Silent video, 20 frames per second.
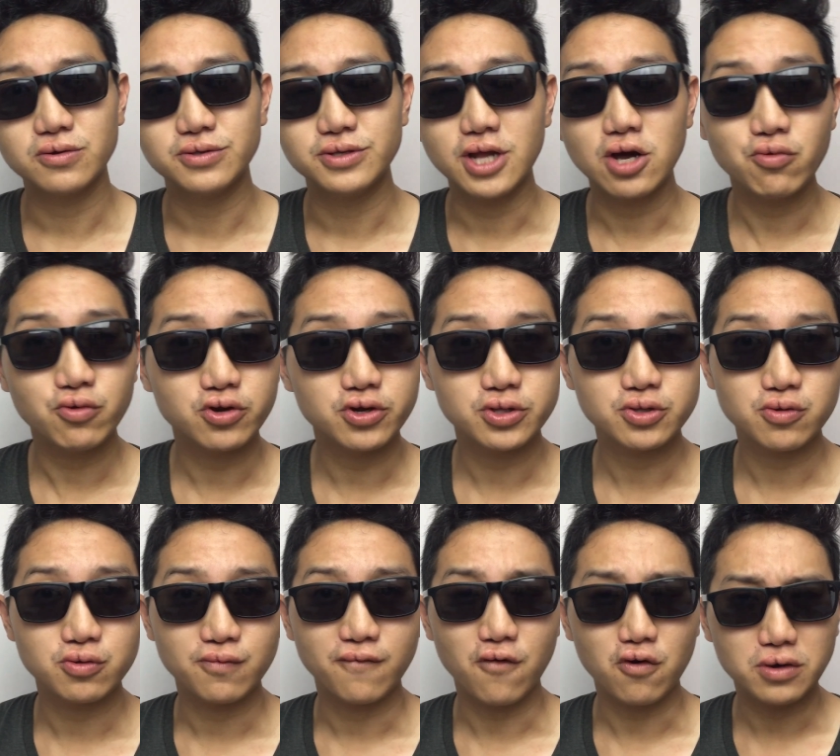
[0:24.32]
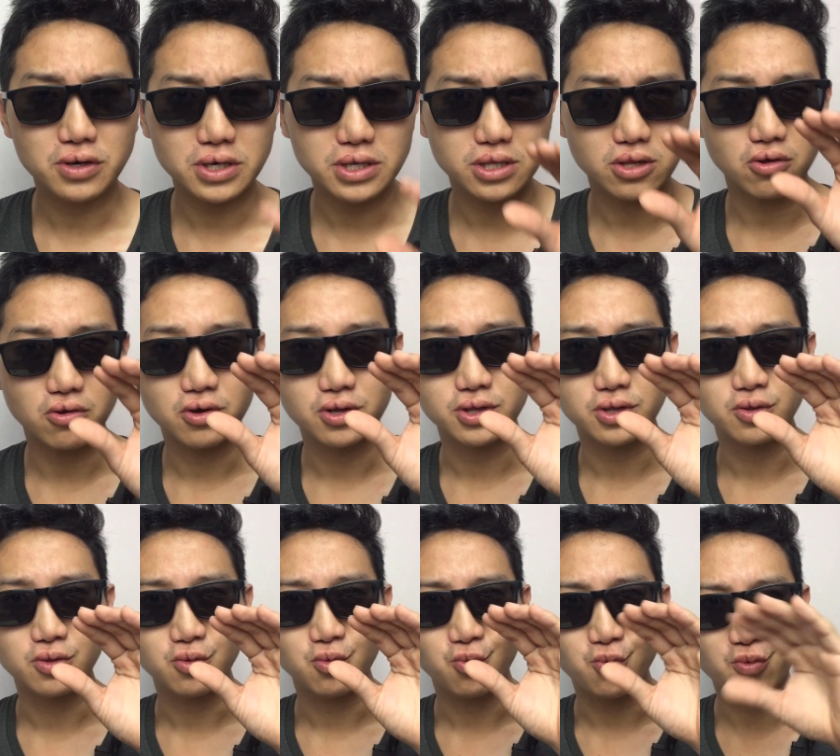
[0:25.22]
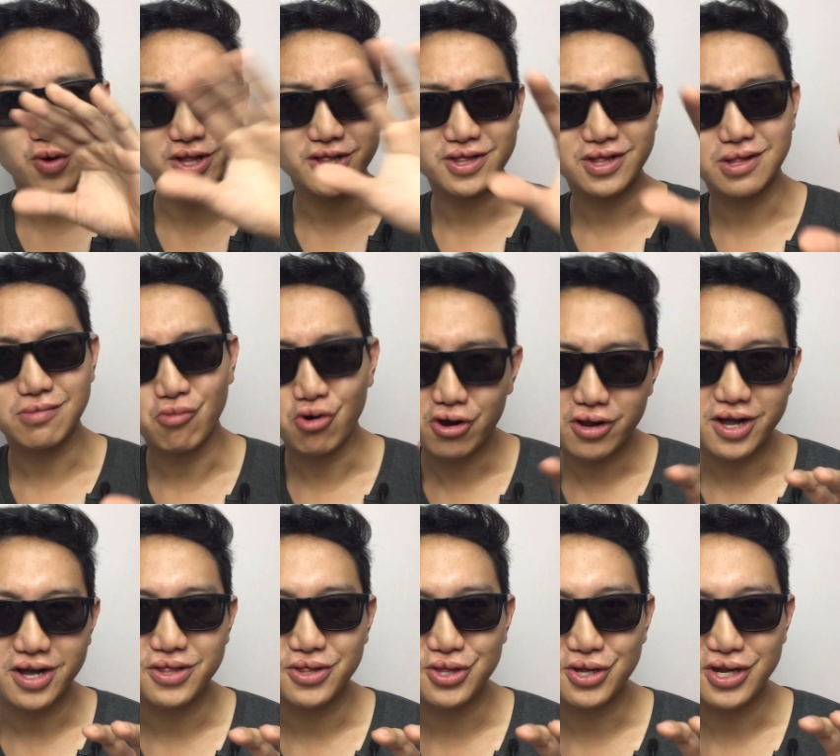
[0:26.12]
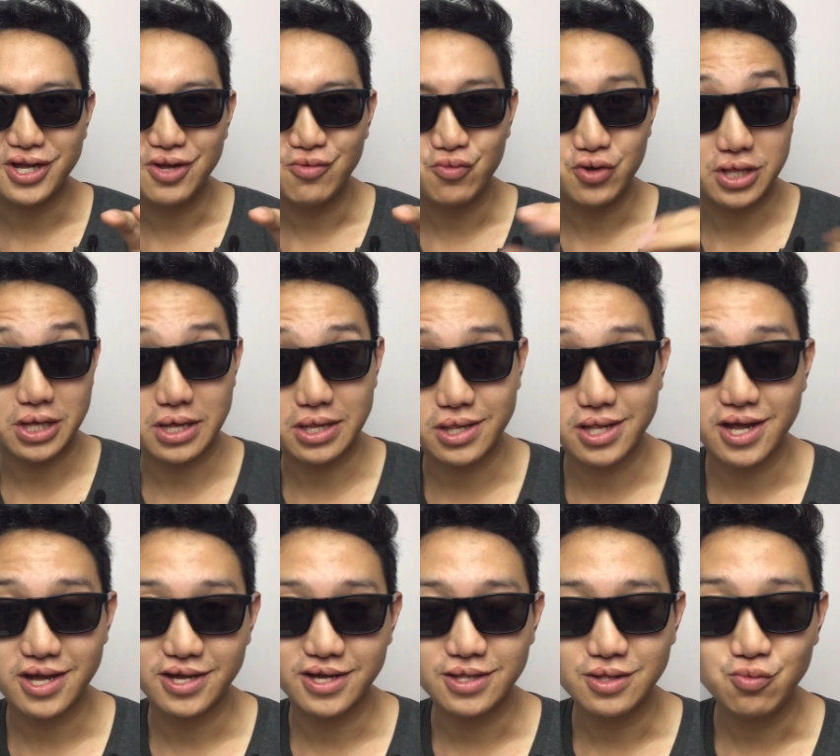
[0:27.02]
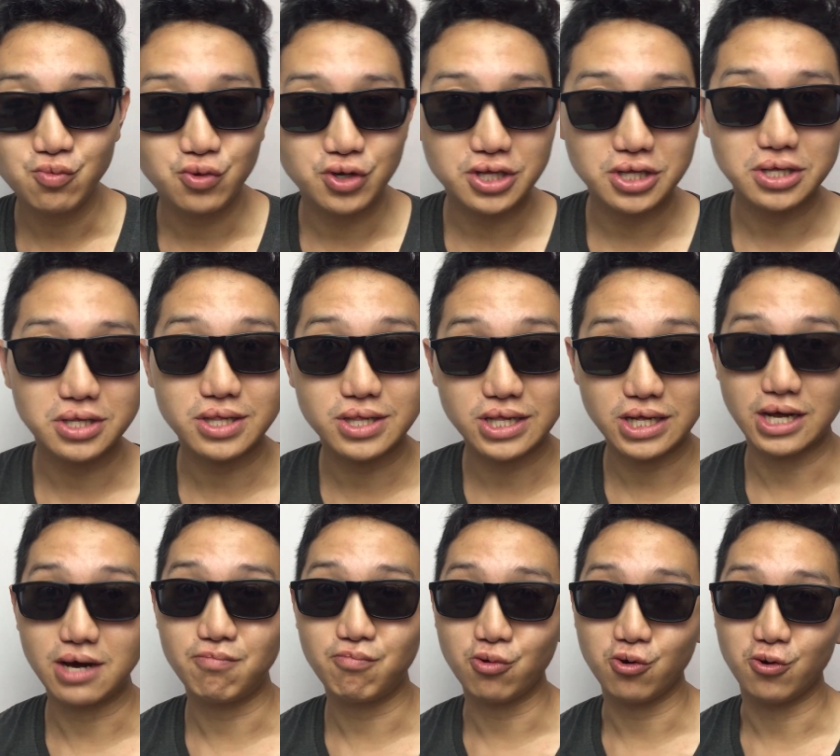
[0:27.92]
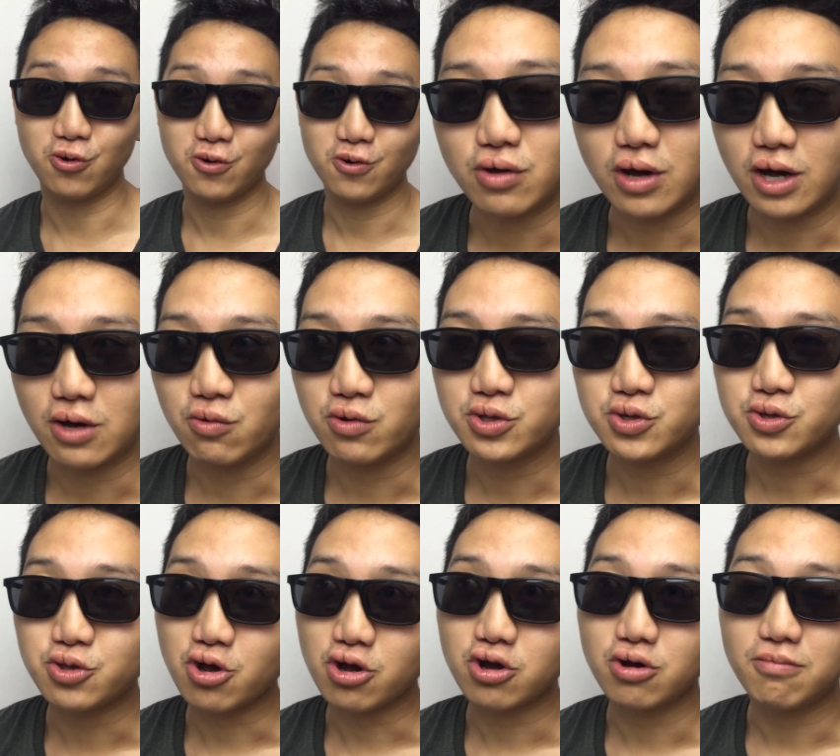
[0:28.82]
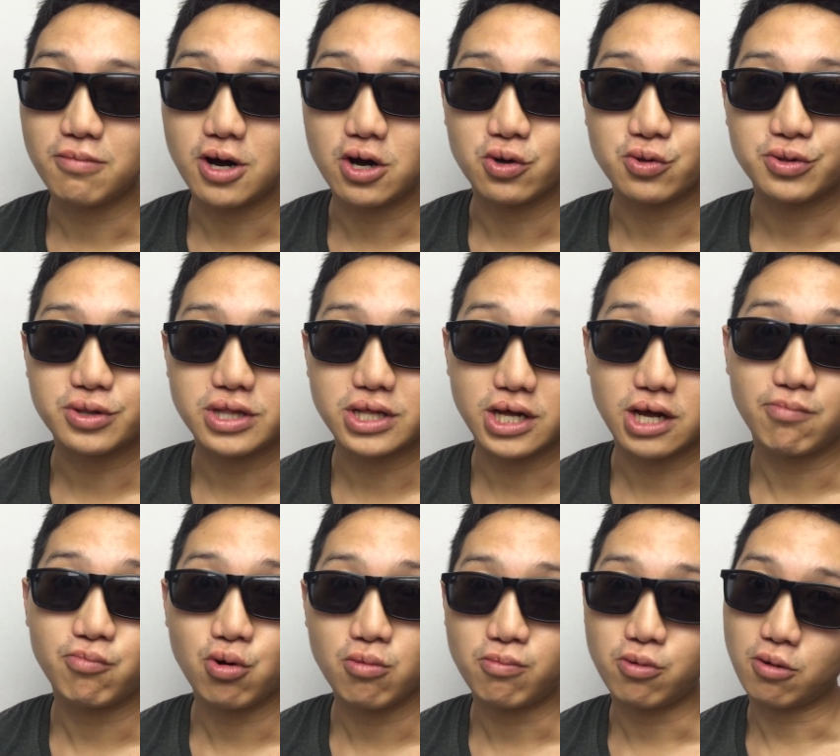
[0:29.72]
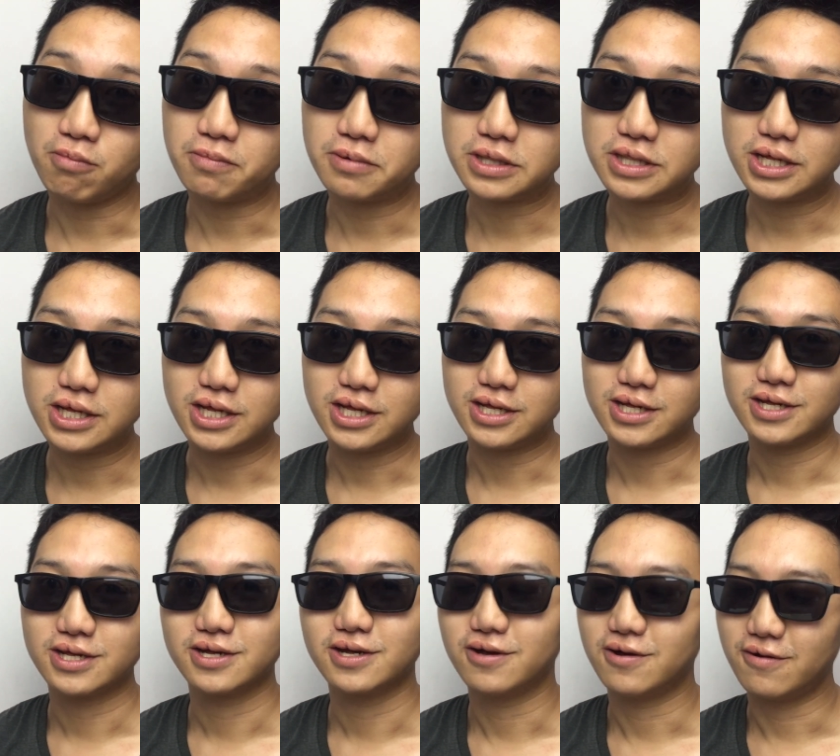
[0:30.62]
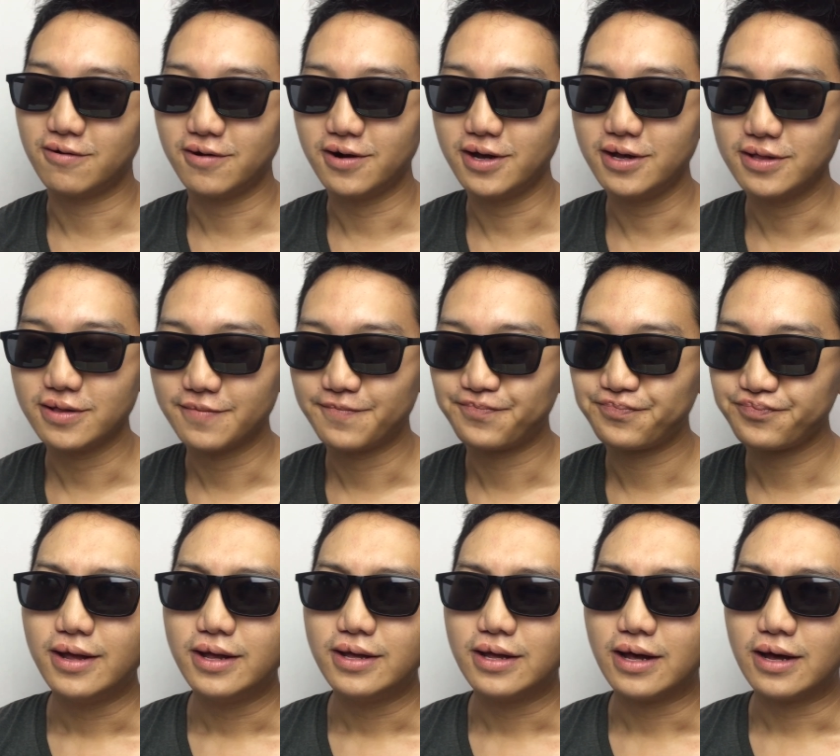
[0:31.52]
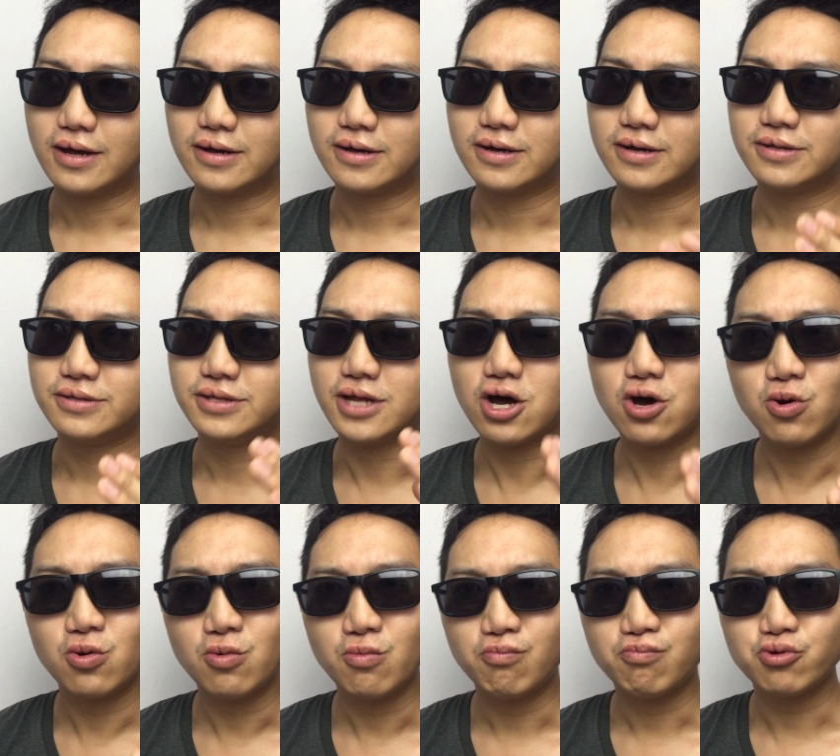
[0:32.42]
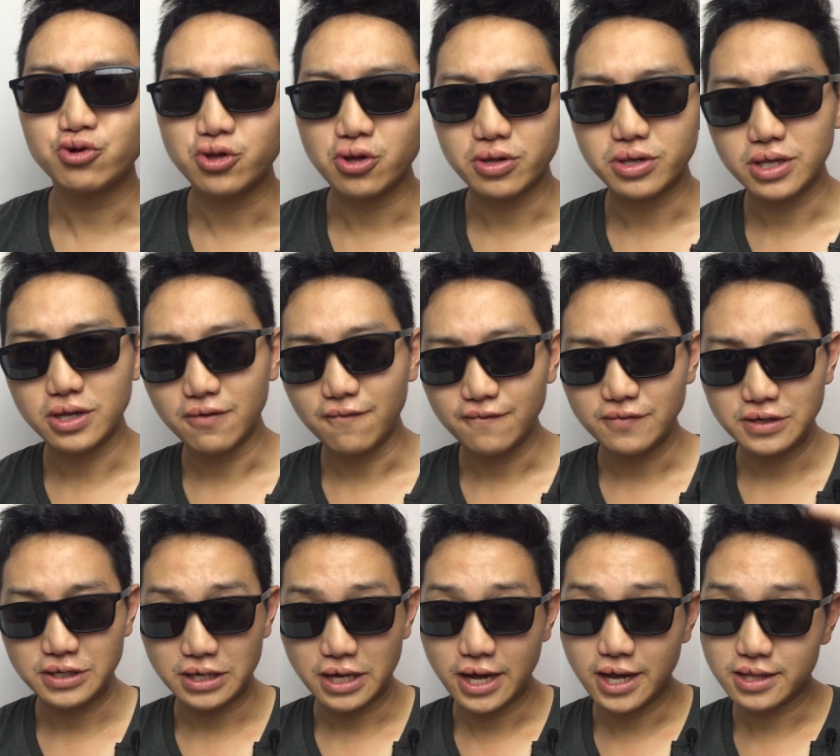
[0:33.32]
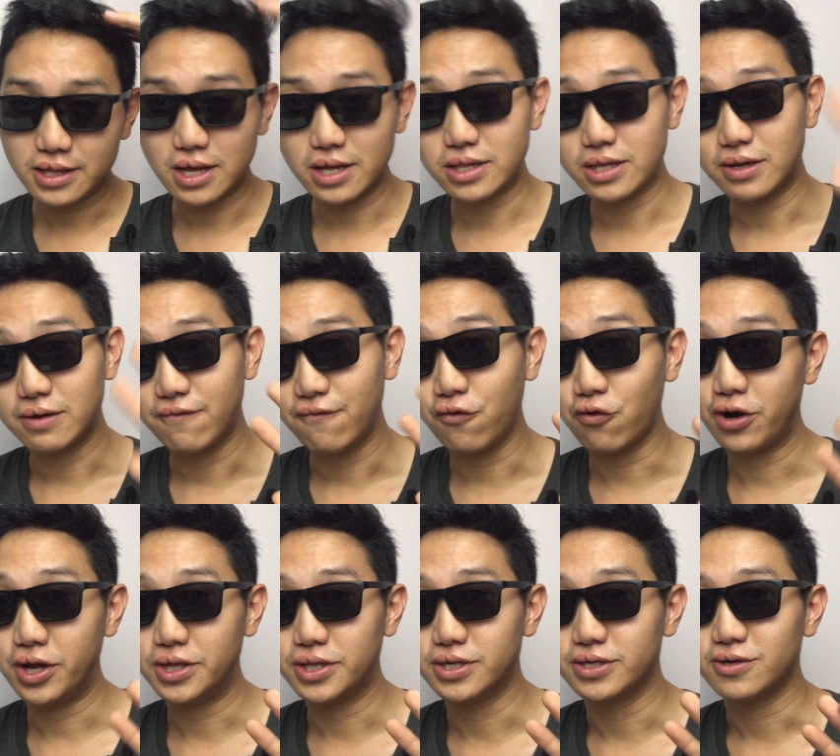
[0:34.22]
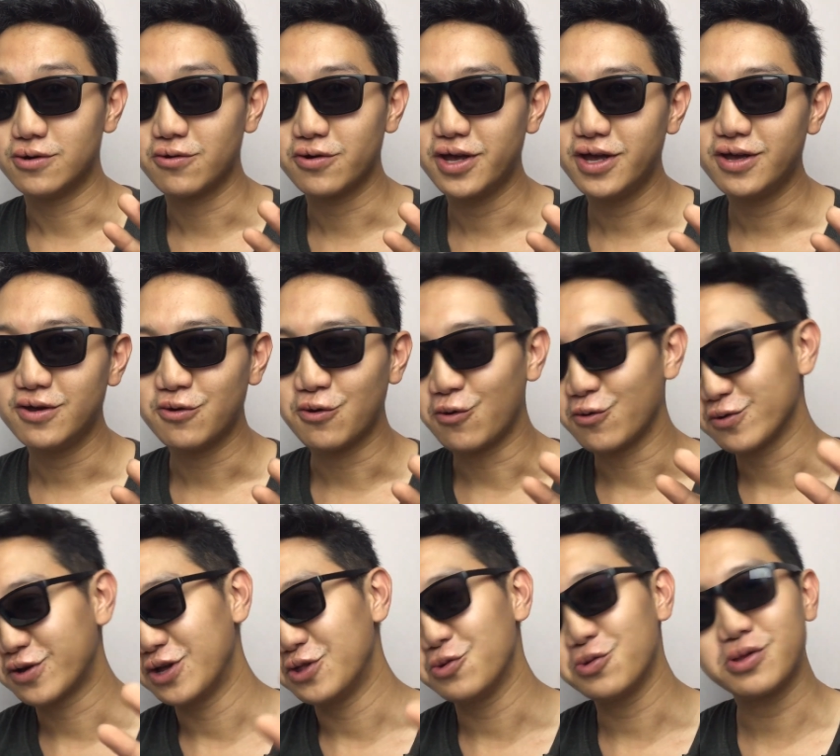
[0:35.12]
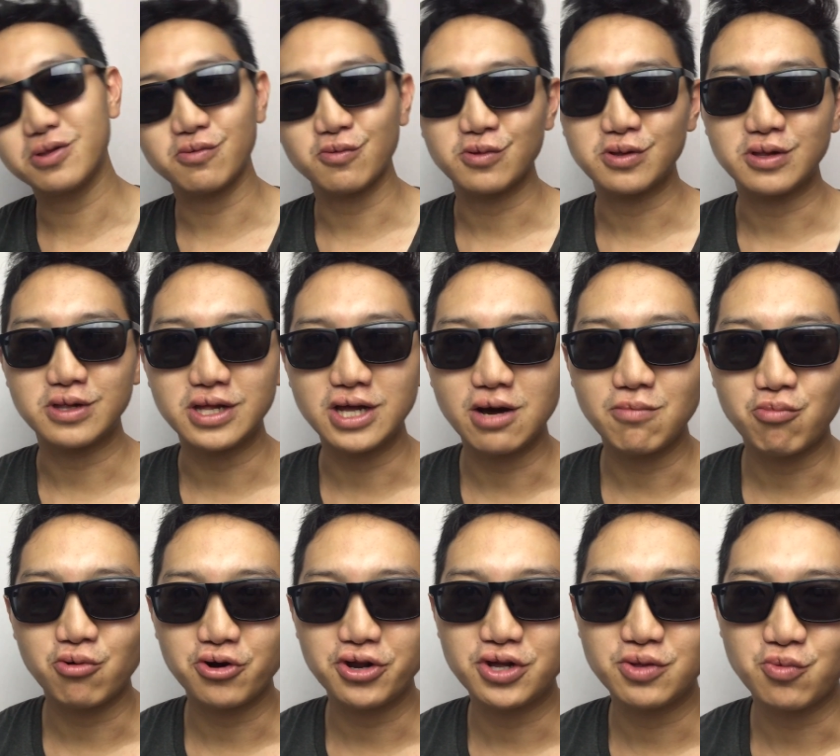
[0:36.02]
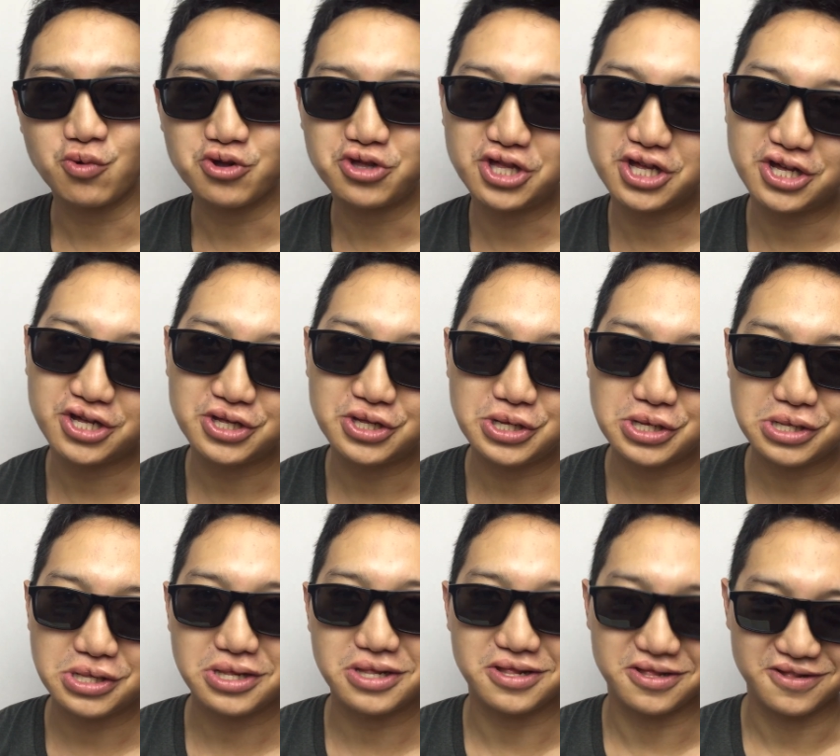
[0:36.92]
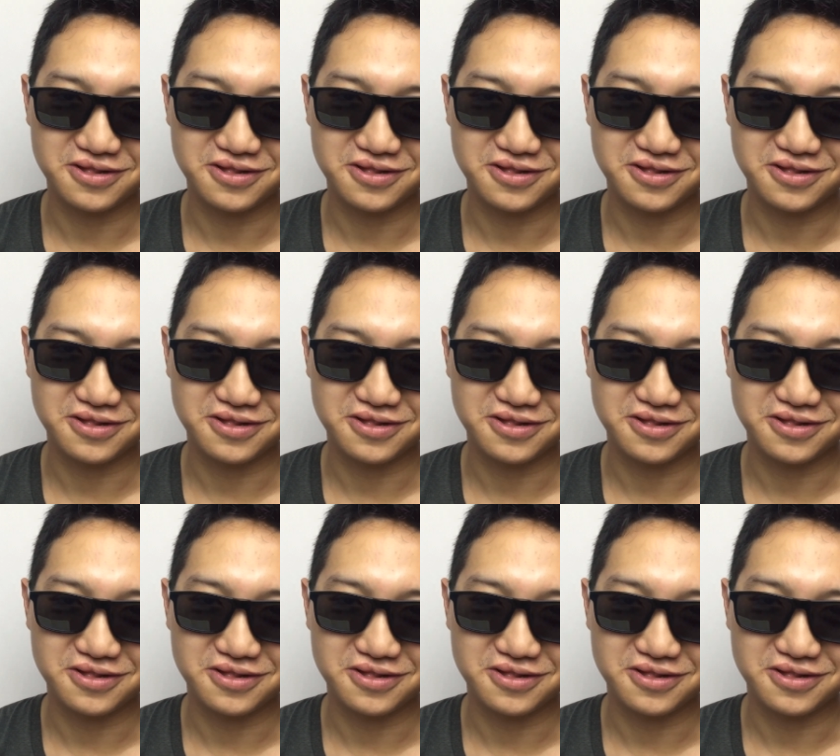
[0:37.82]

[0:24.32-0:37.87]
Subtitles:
now we're going to focus on one small country which I stay in, which is Singapore. I want to talk about Singapore property. Alright. Now put yourself in a head as a foreigner. Okay, those Singaporean watching, just